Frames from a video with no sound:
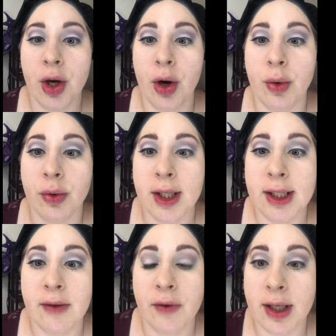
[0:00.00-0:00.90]
coat, the
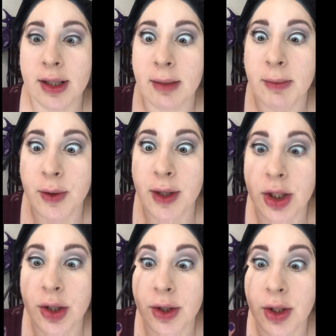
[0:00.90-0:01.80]
difference in between the
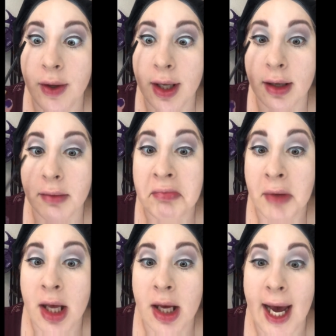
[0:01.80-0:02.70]
two, so
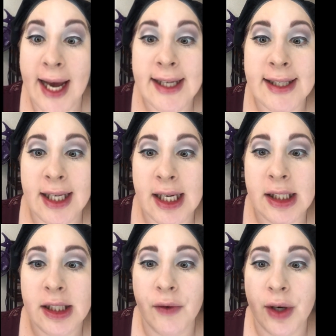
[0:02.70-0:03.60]
I can see a
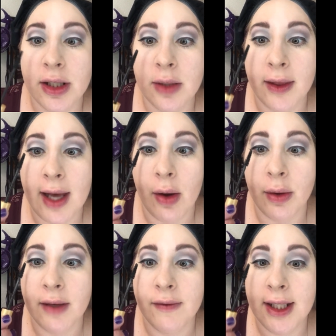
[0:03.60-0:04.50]
difference with how
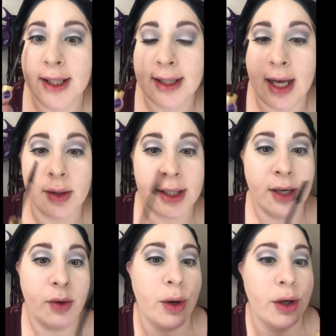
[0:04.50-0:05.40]
lifted this
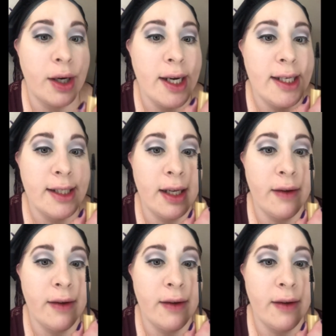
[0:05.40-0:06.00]
outside corner is